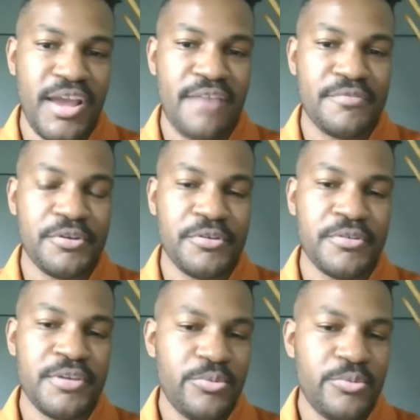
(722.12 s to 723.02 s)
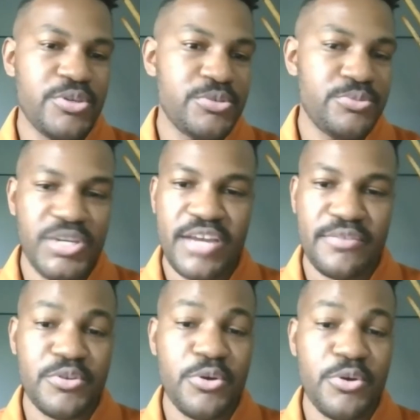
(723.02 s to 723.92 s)
after, we kind
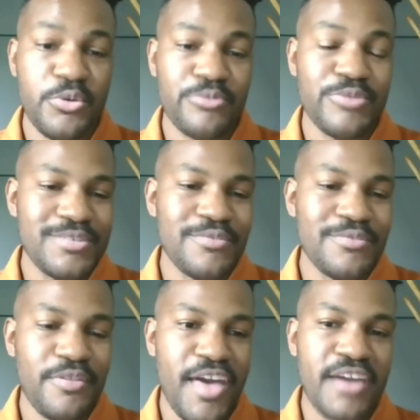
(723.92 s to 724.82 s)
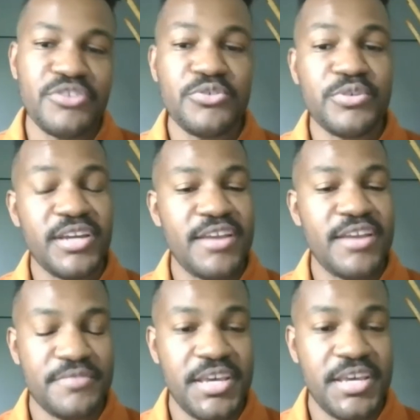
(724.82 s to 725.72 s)
of know the reason for that, and you can
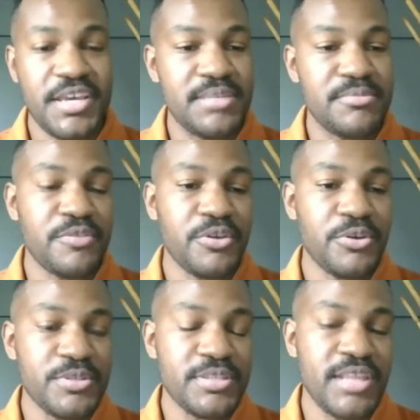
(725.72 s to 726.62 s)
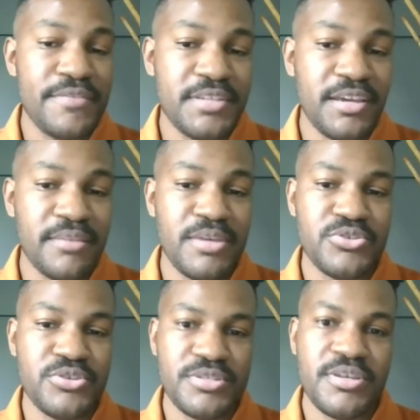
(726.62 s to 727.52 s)
kind of take some of those lifestyle
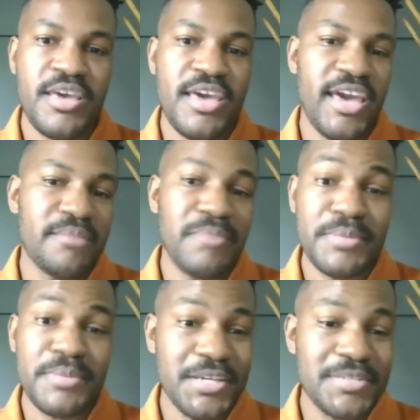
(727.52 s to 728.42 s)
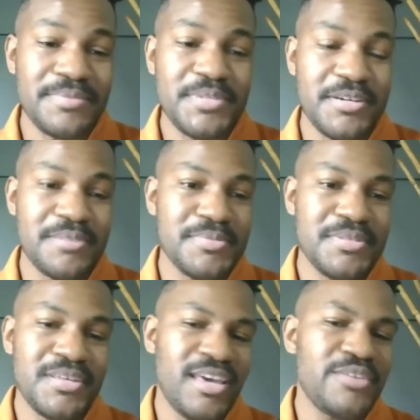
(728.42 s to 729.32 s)
measures and maybe take some Tums,
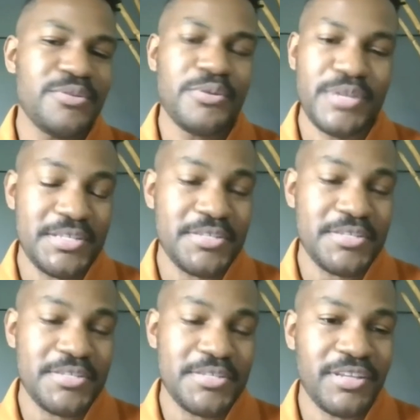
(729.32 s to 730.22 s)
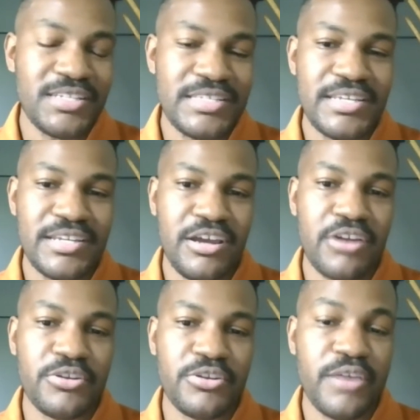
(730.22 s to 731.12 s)
and you don't necessarily need to see a
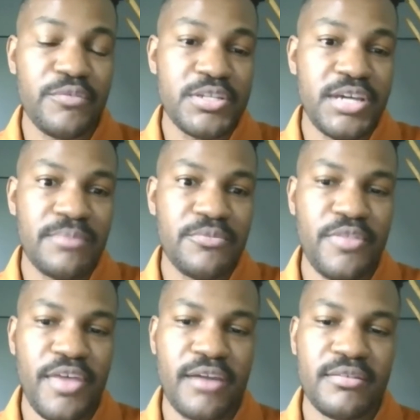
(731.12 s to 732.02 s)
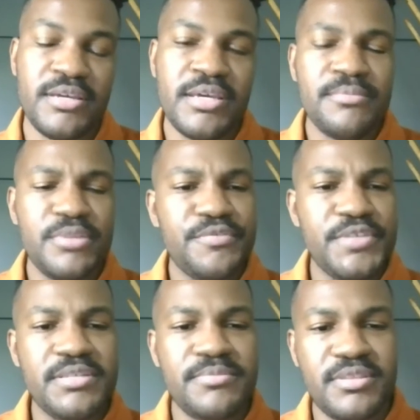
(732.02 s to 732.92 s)
doctor every time for that. But if
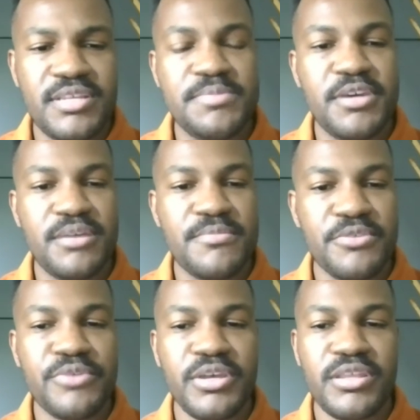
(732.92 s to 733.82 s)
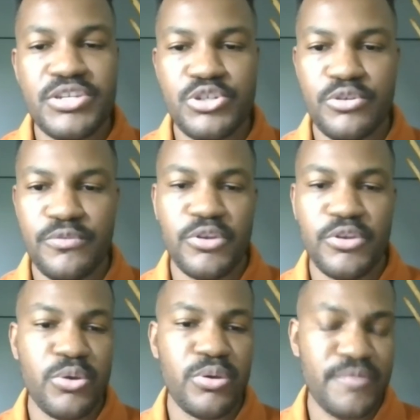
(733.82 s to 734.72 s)
it's something that's becoming a real issue for
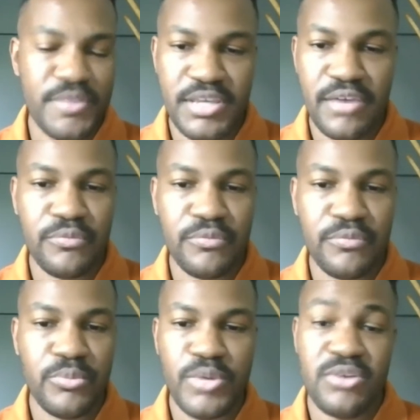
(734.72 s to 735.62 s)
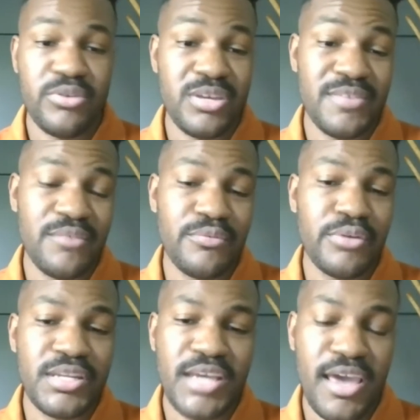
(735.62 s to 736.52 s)
you, if it's every week or even
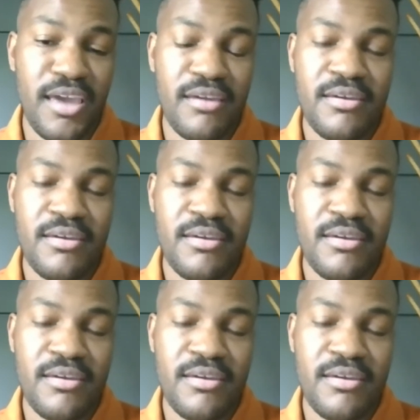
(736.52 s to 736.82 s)
every day,